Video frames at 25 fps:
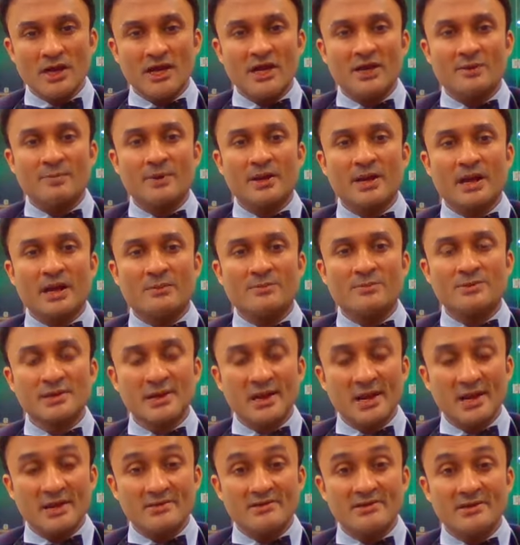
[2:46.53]
it becomes
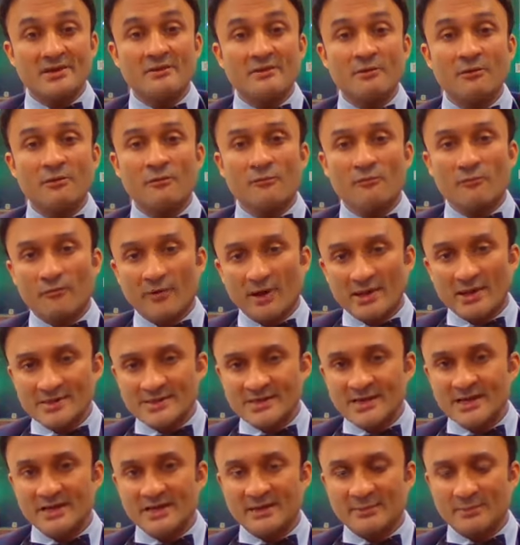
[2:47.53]
less than
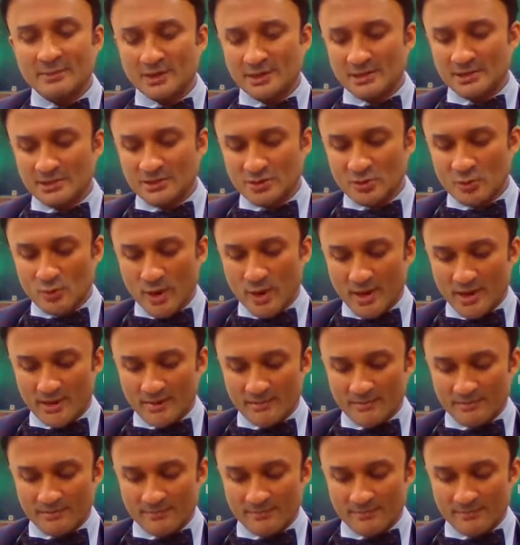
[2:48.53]
1 centimeter square.